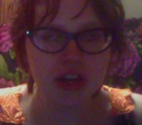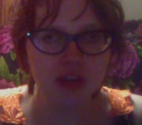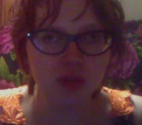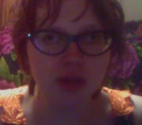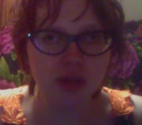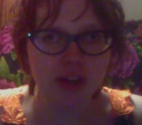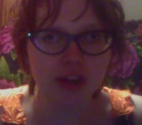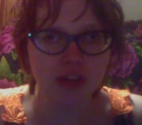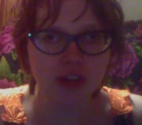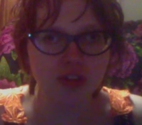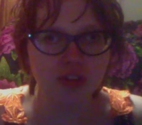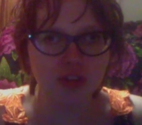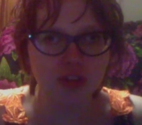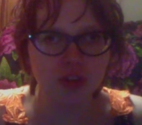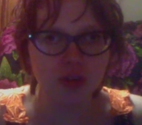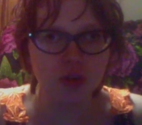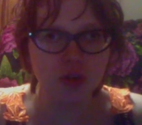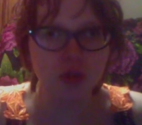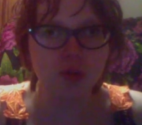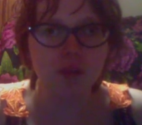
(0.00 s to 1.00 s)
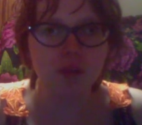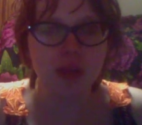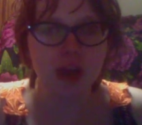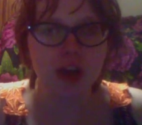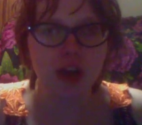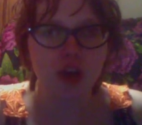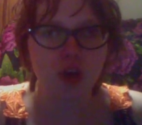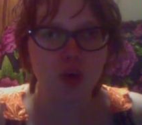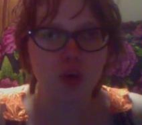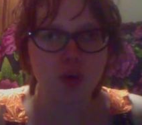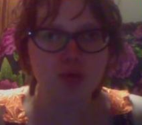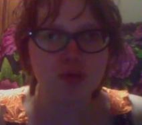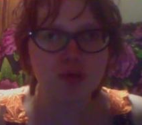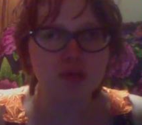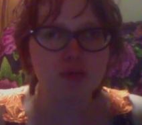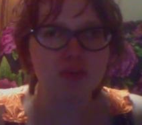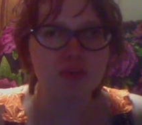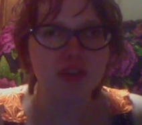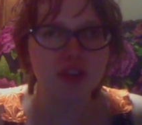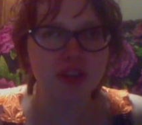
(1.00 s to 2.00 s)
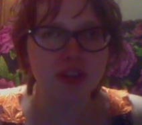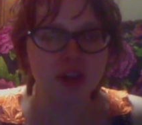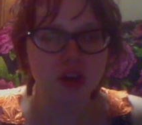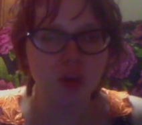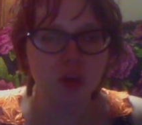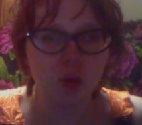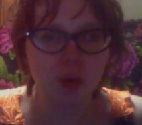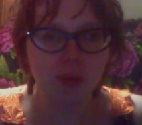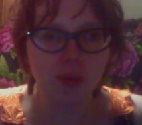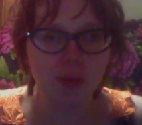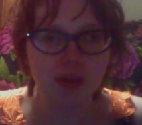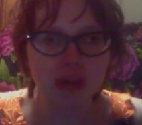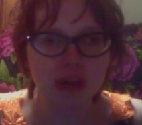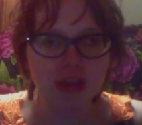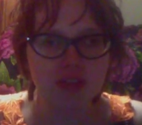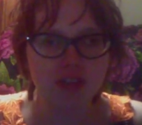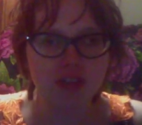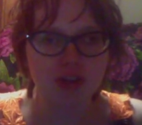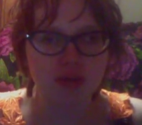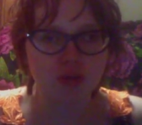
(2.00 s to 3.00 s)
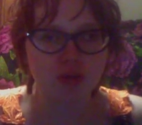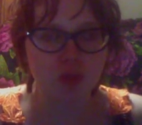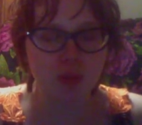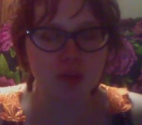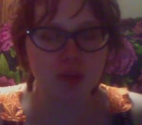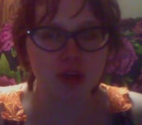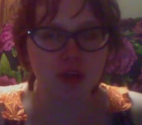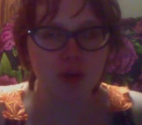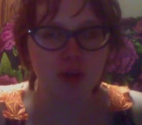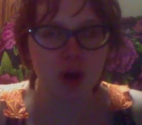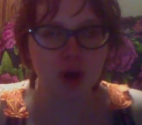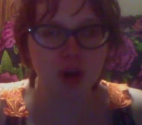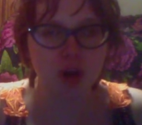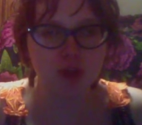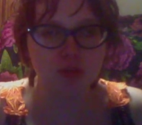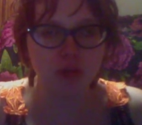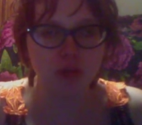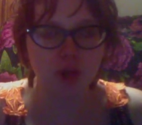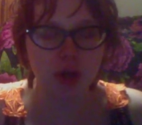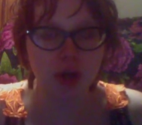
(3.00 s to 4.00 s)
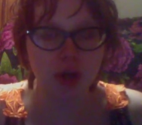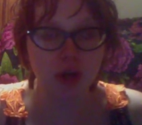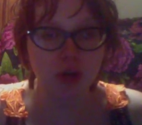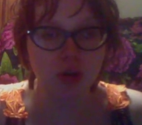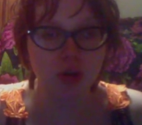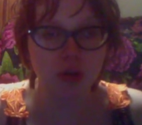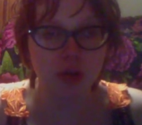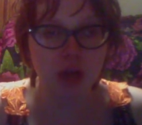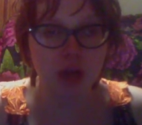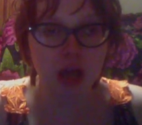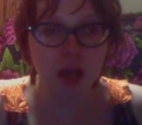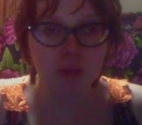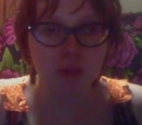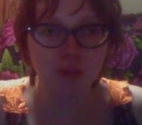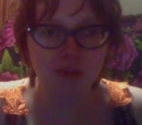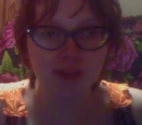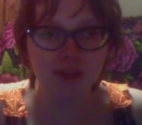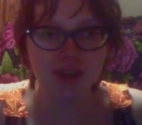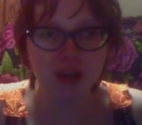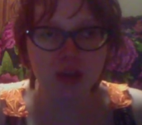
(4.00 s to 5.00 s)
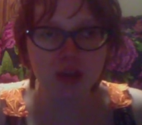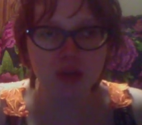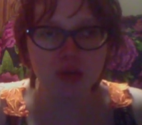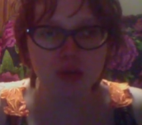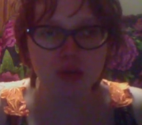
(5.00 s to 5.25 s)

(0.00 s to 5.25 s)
link to Chris's video will be in the description box below. Please